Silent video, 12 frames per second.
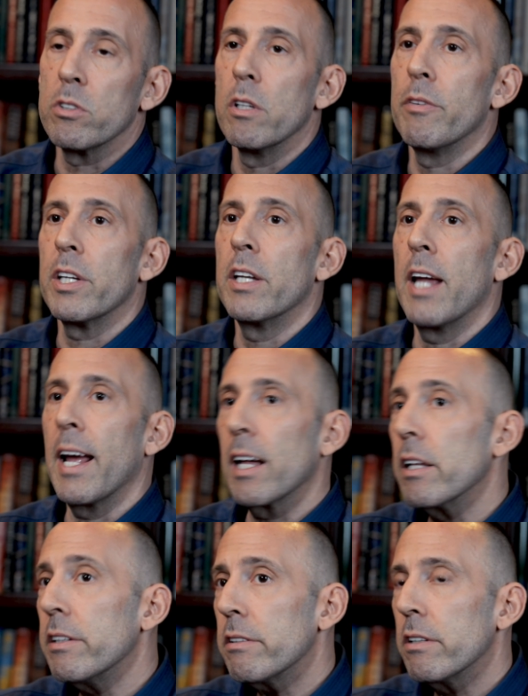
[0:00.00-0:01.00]
was living in
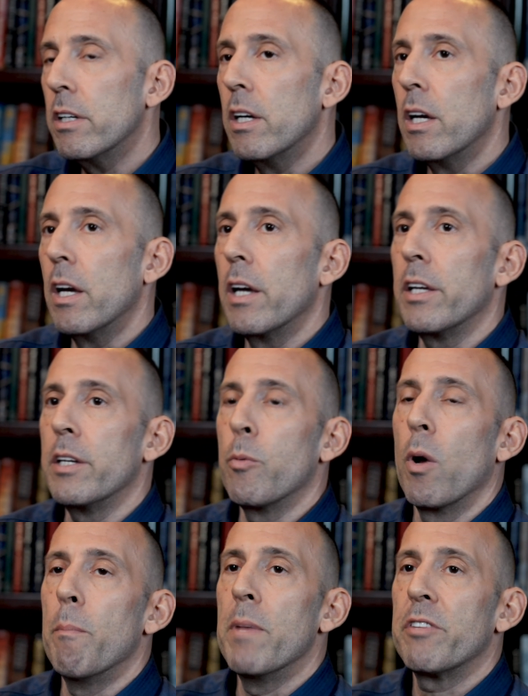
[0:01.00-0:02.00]
England. He
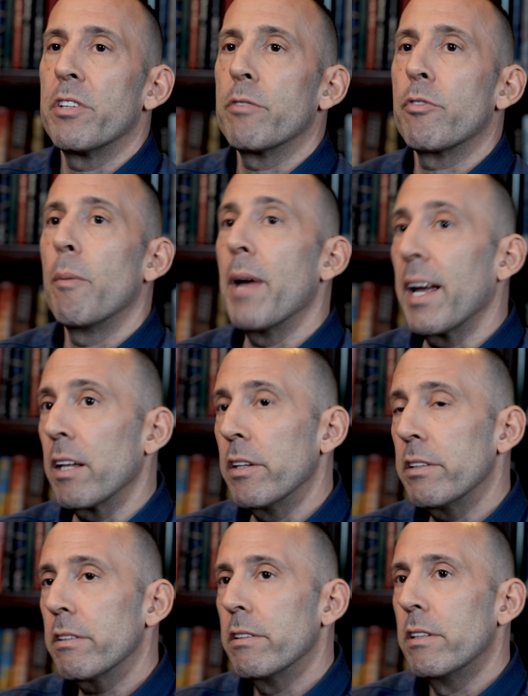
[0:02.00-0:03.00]
went missing from
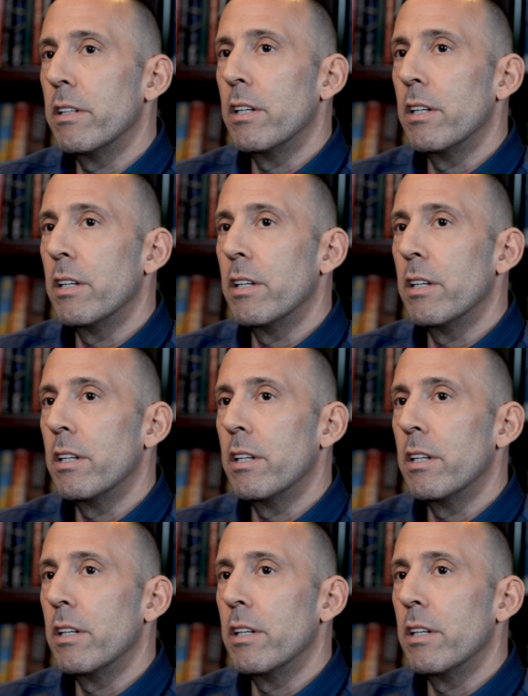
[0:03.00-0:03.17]
England,